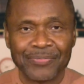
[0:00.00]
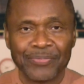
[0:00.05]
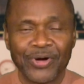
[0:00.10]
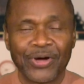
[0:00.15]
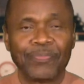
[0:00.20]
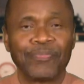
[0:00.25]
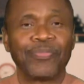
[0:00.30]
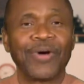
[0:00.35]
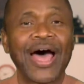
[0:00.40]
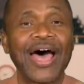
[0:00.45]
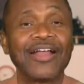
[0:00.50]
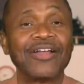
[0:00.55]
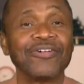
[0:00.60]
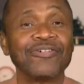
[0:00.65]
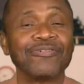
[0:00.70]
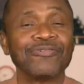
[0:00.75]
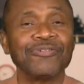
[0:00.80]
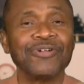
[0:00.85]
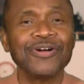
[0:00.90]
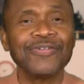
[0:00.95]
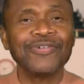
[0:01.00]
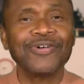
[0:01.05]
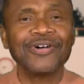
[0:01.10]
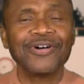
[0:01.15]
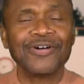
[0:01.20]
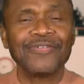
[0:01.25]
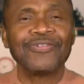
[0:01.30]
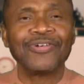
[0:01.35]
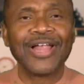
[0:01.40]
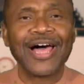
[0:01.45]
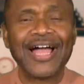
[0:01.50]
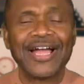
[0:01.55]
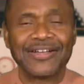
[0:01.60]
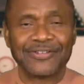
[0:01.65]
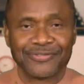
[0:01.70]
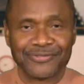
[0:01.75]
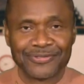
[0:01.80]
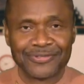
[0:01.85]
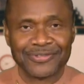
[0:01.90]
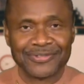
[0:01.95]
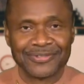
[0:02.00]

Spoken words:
but by the river of life,